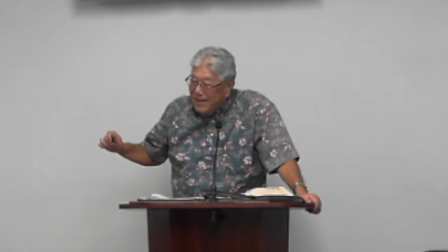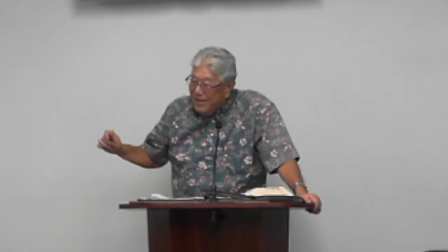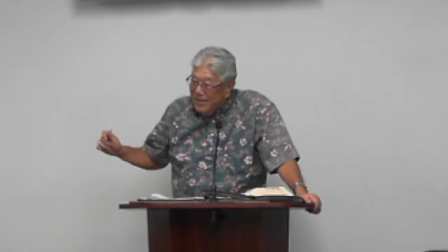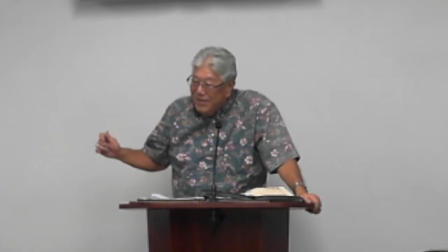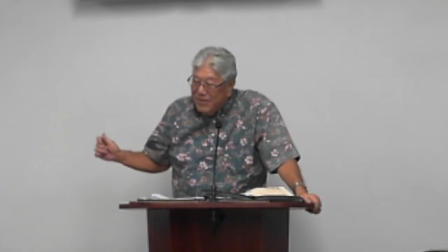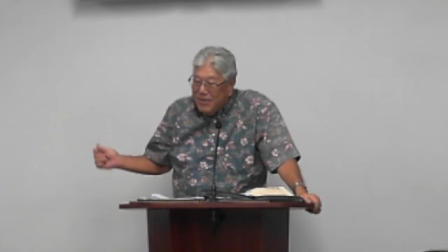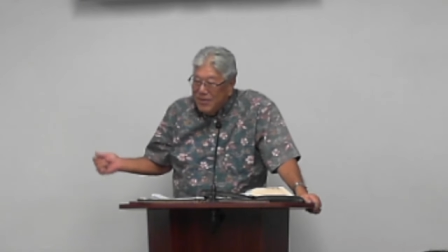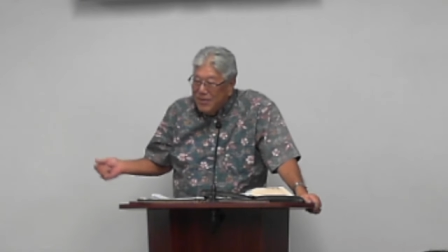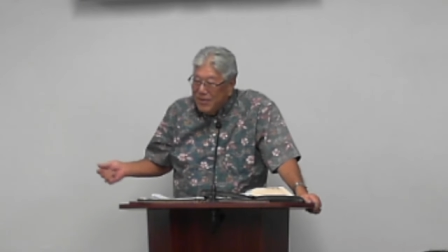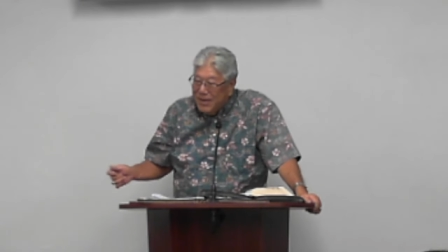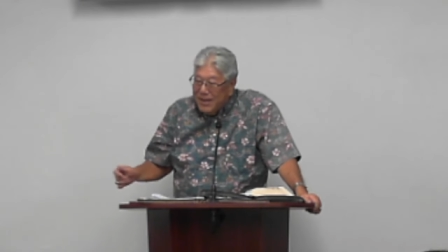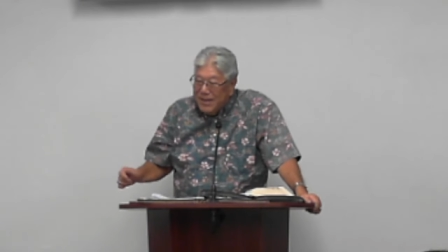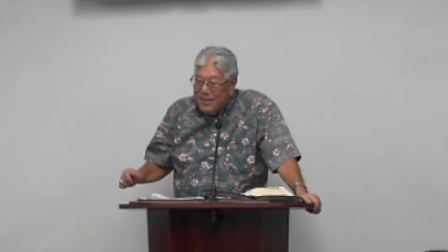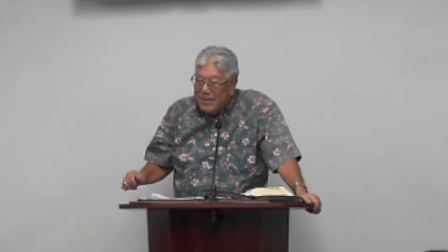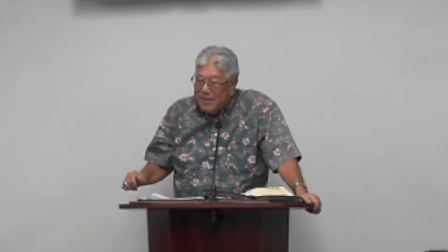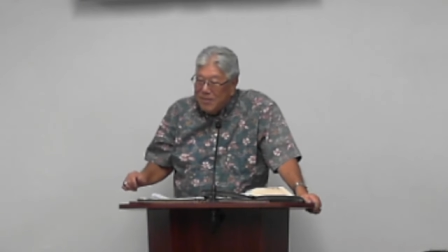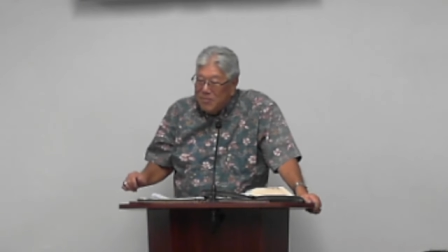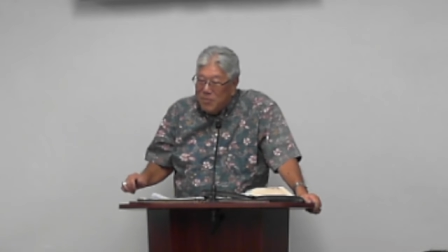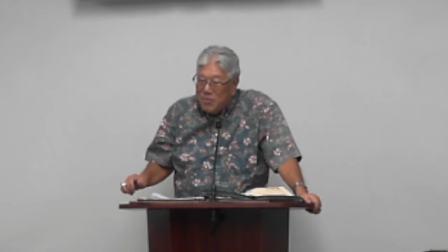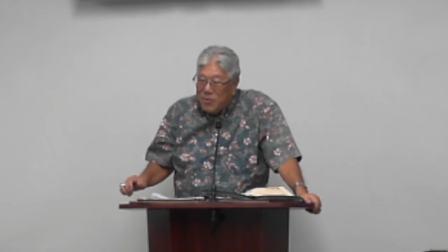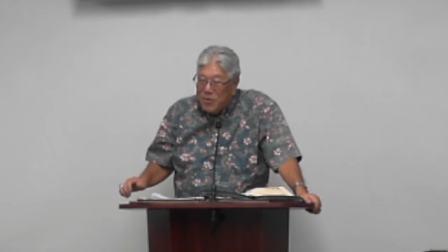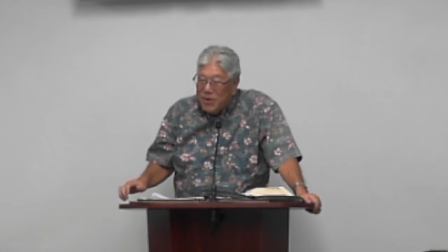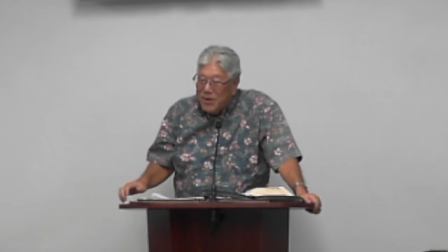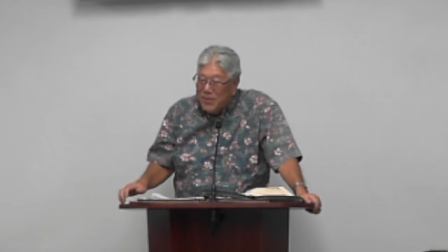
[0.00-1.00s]
you're going to get the
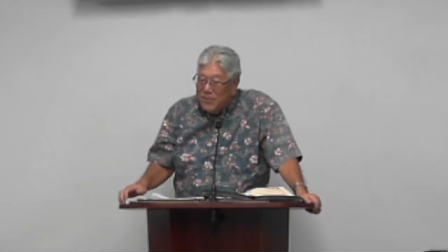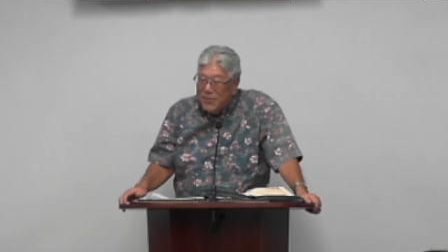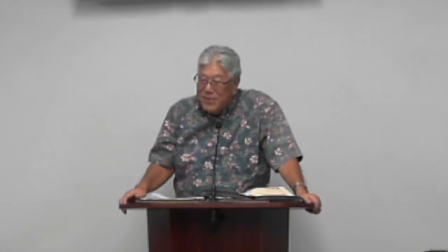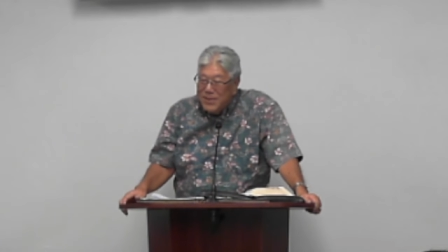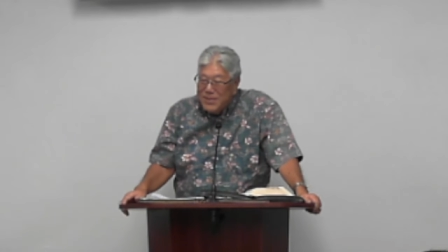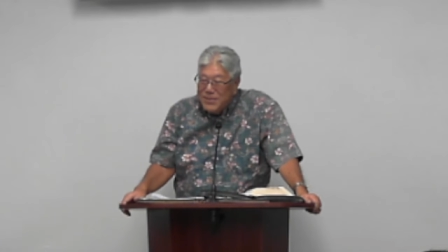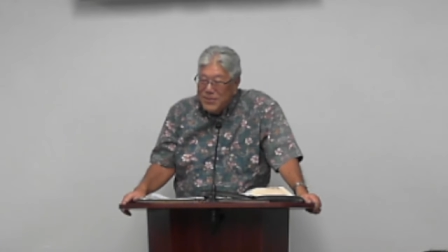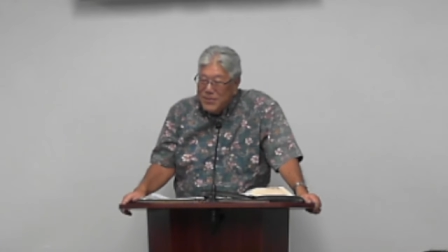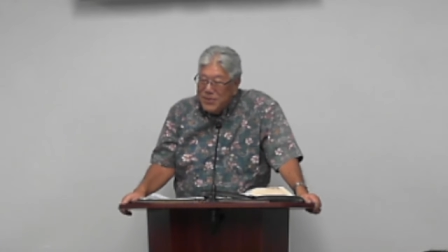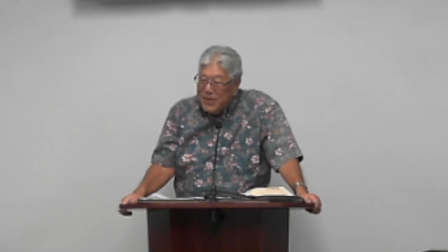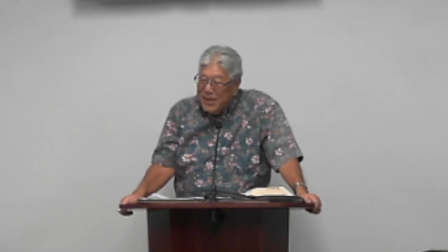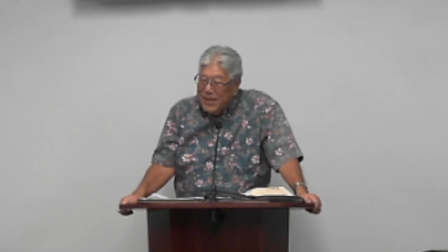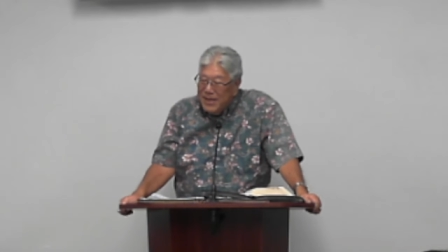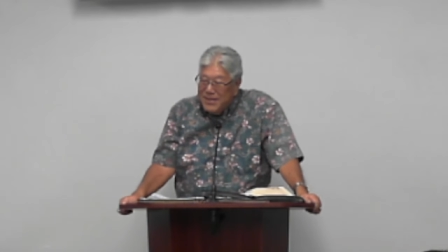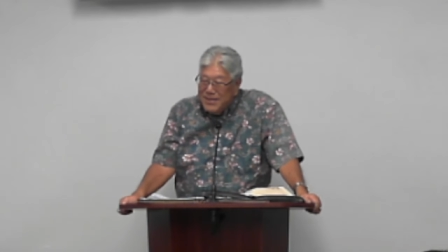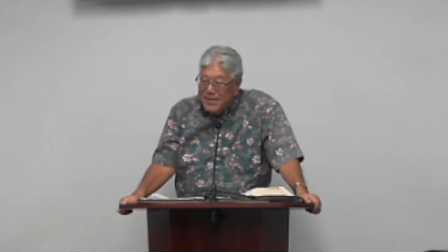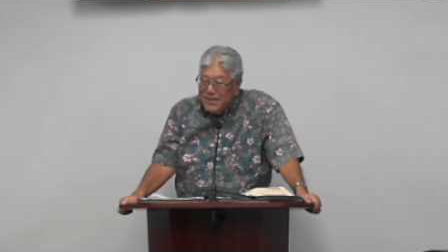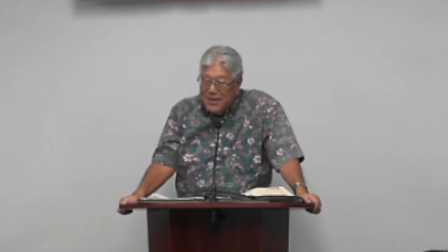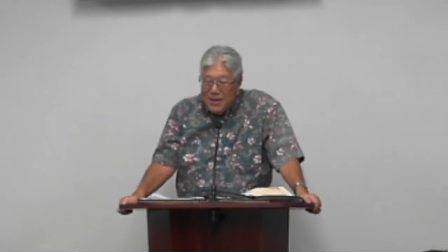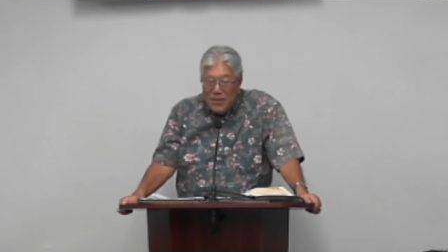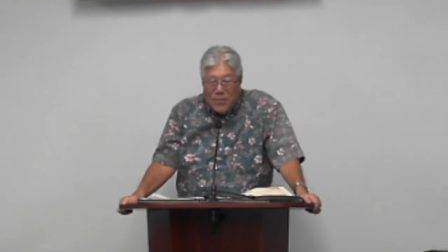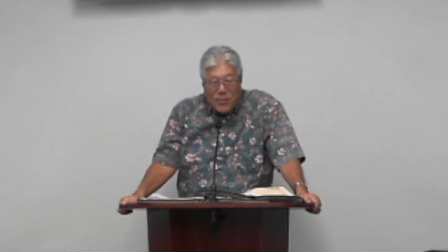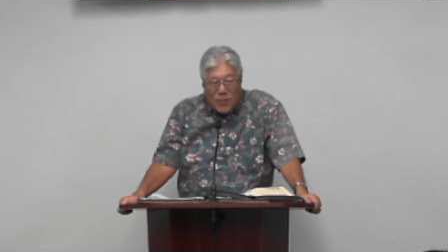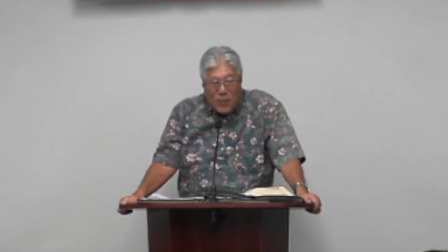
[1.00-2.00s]
Board of
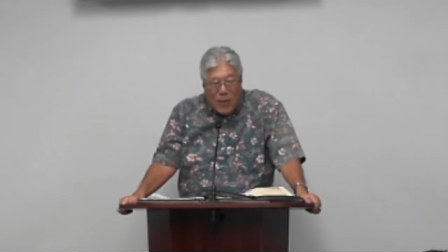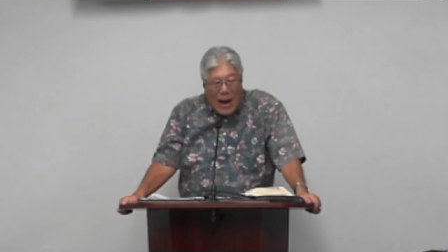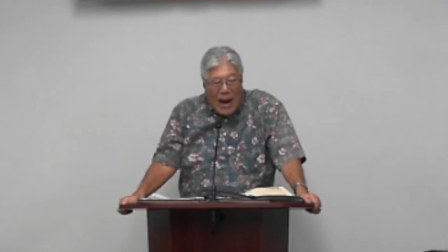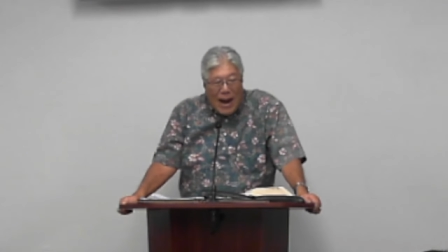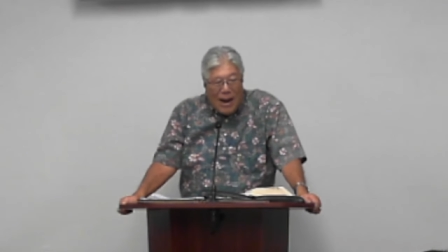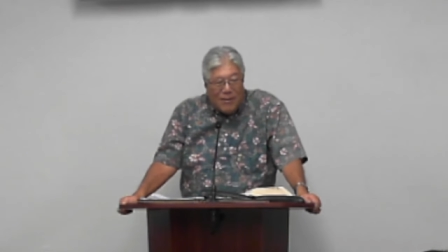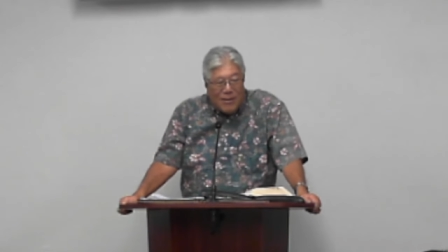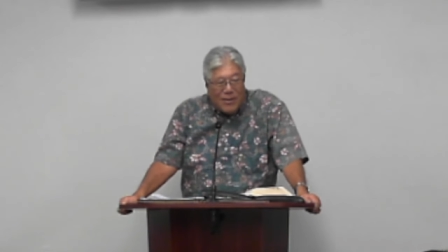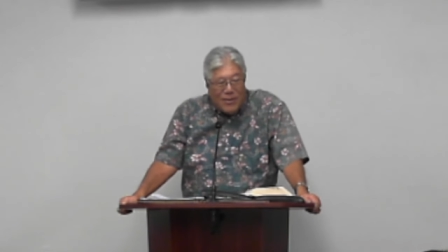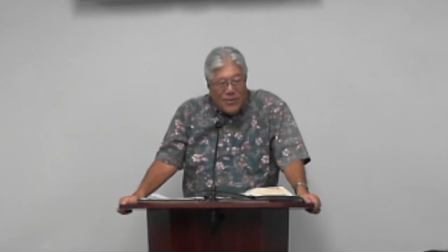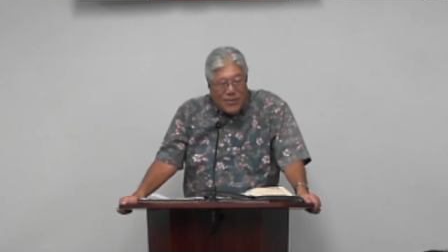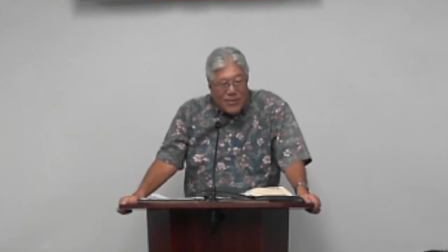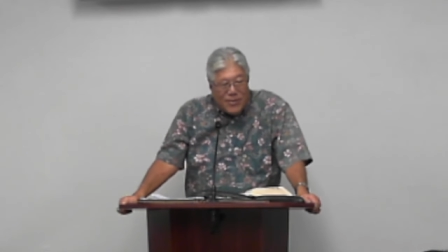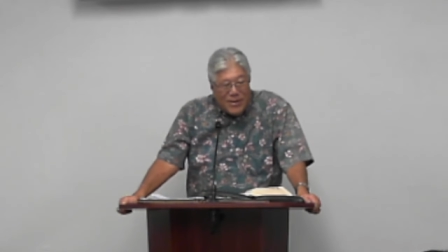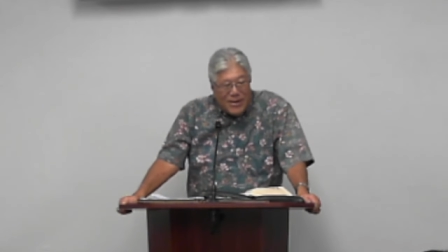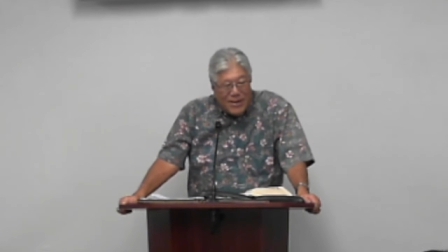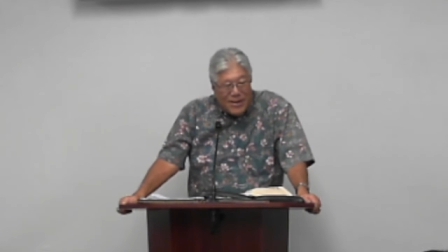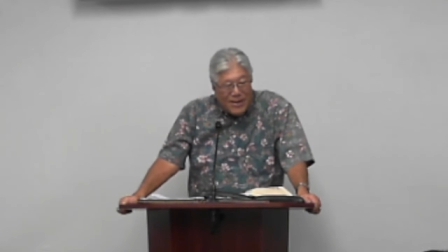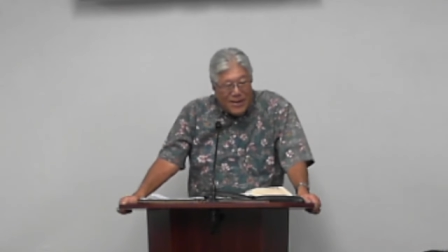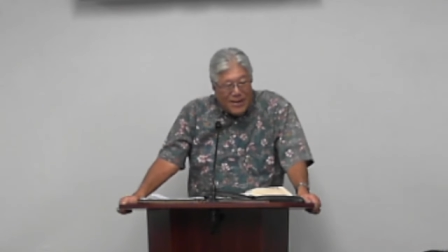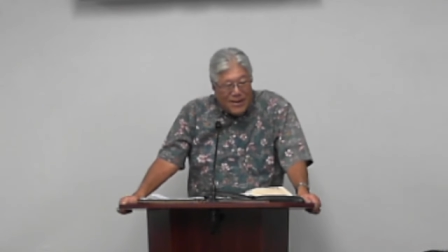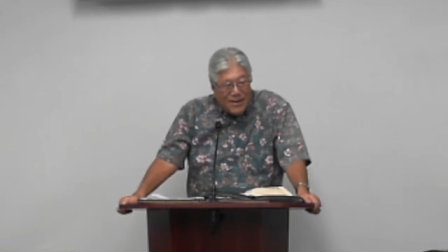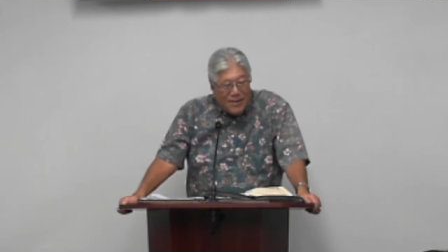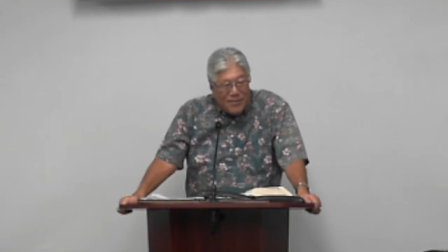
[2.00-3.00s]
Education, and whack, you could
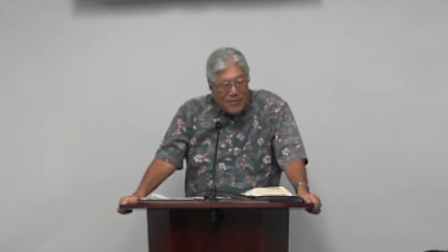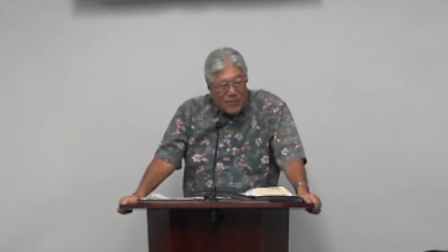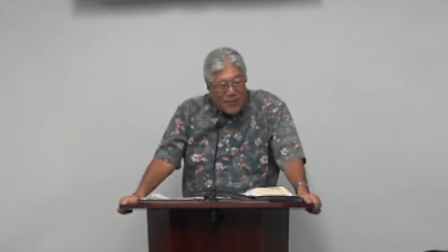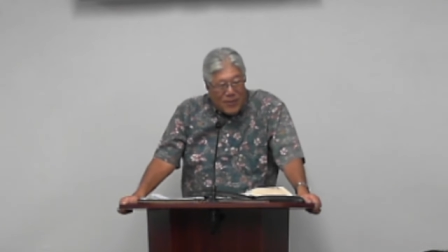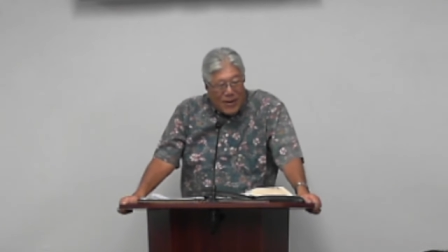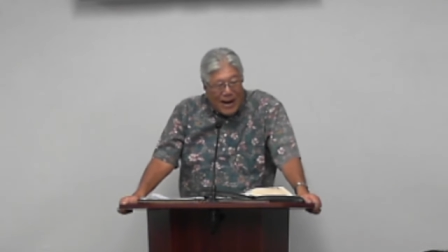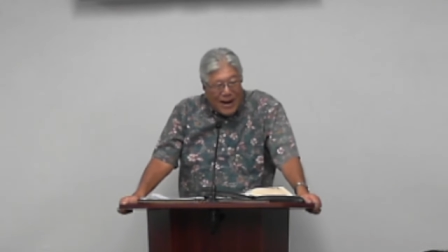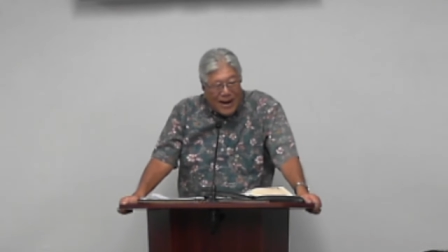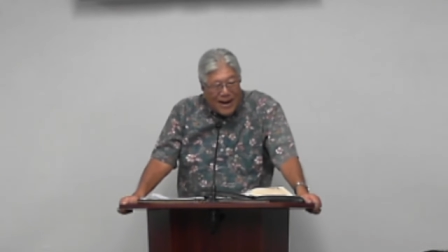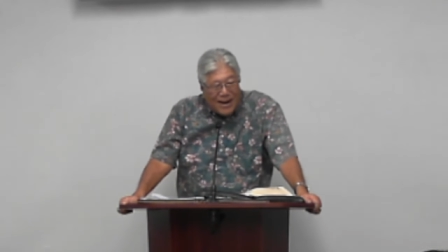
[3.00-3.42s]
hear that whack